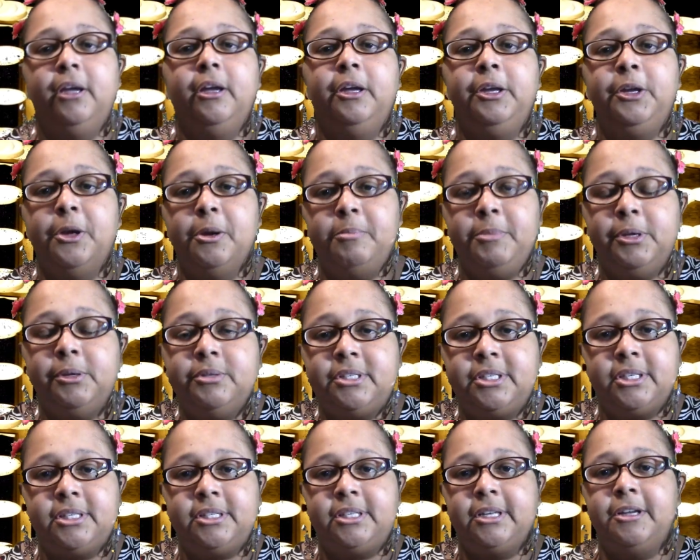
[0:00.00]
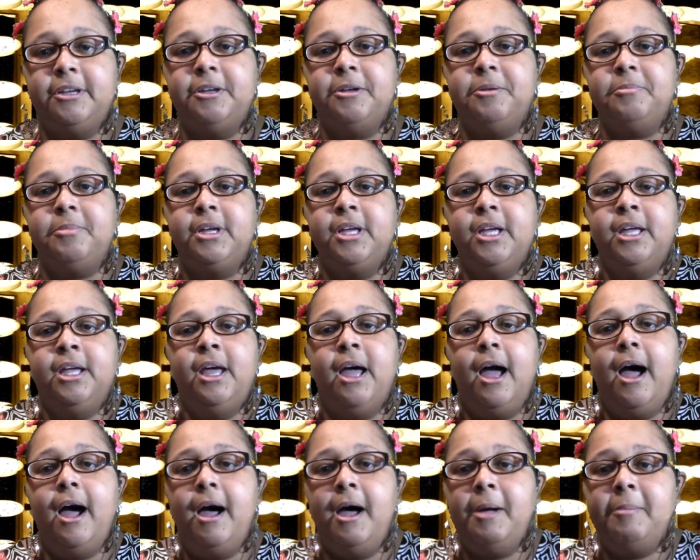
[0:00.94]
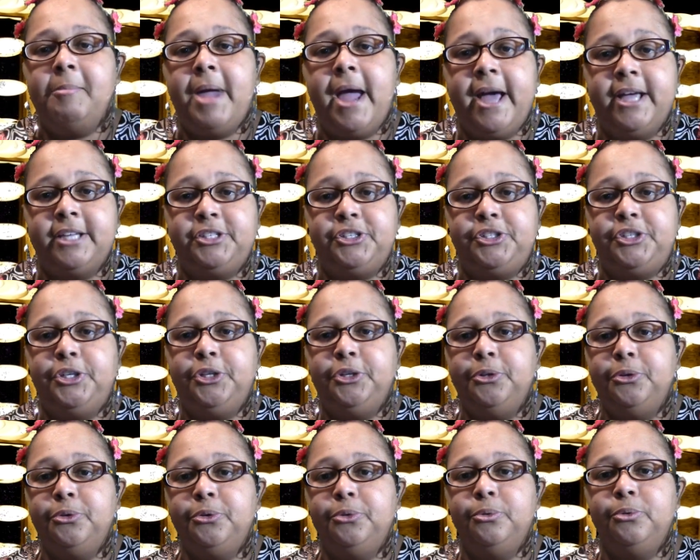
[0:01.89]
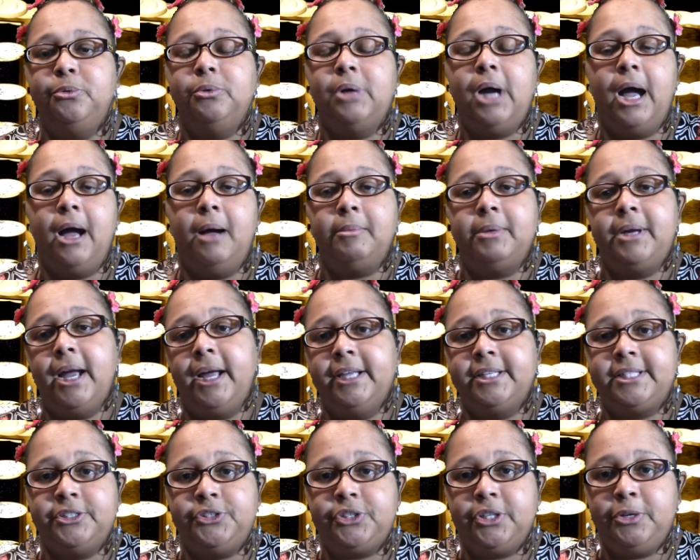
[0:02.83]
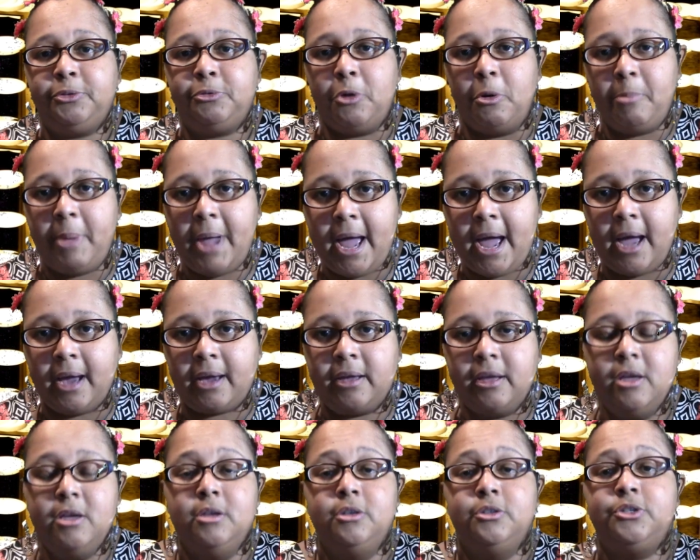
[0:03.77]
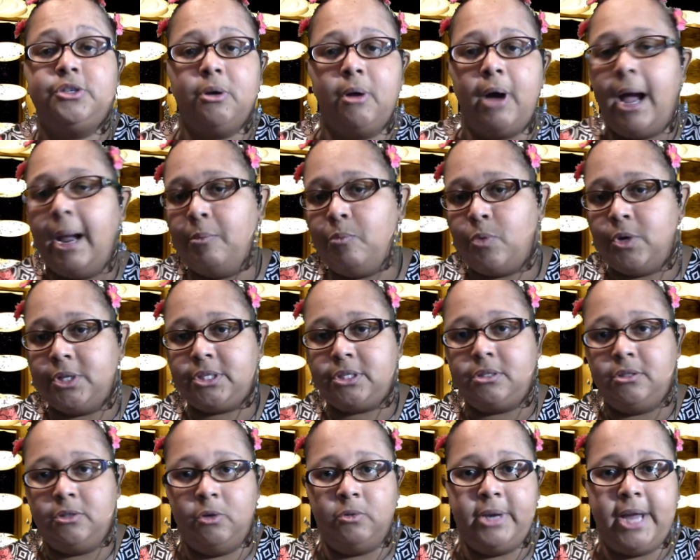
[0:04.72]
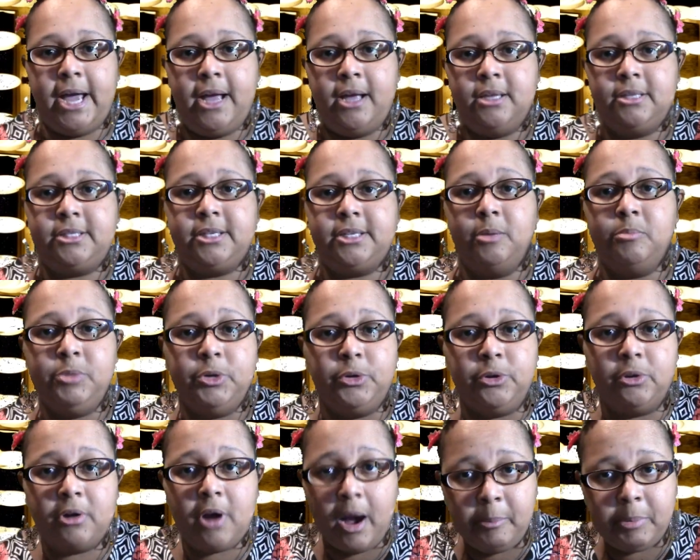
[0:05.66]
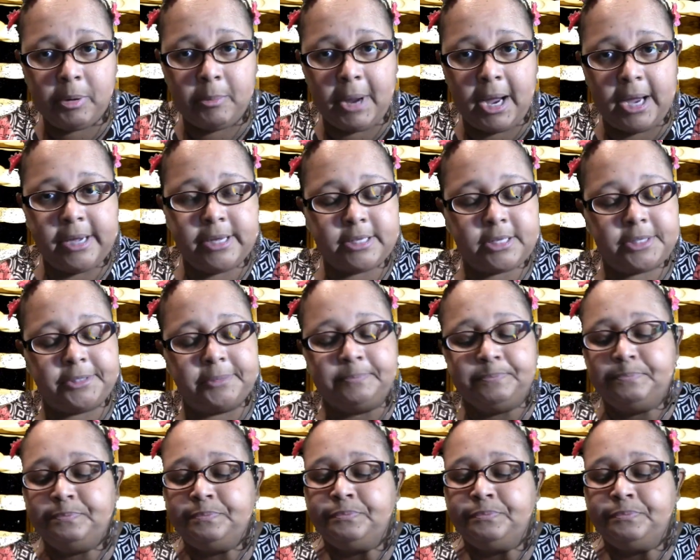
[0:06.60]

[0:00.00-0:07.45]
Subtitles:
Your immune system has to essentially grow back. So I'm what's known as immunocompromised.